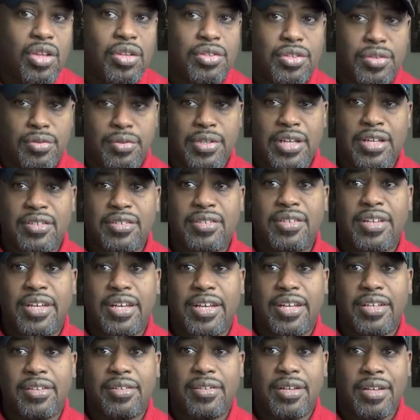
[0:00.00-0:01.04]

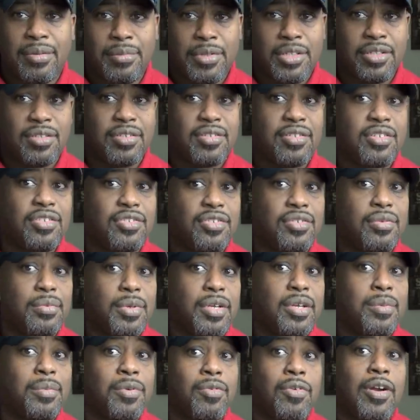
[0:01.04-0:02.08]
2009, I made a decision to
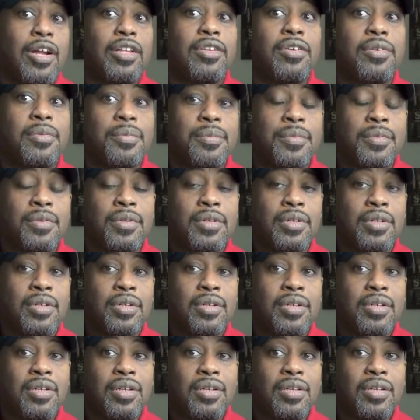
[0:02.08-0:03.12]
become a writer.
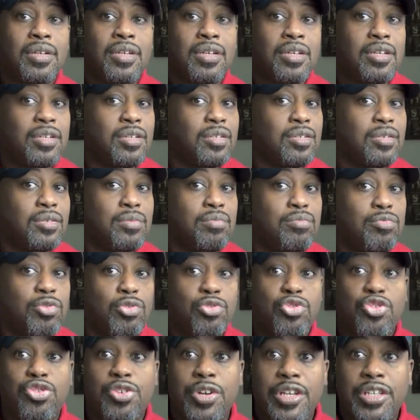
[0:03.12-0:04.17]

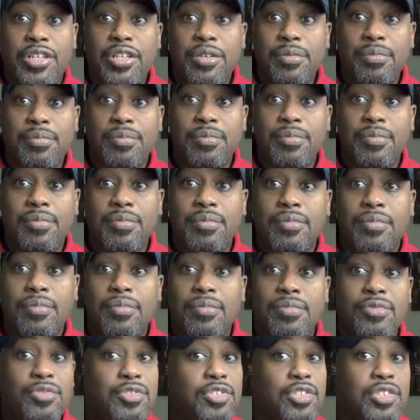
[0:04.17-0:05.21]
No training,
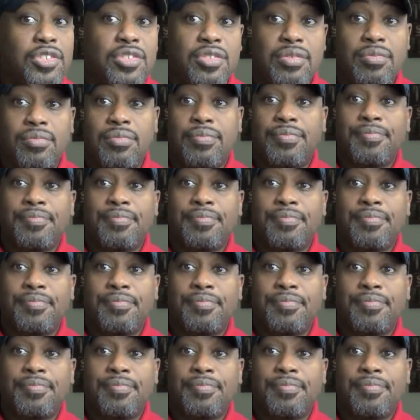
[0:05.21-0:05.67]
just.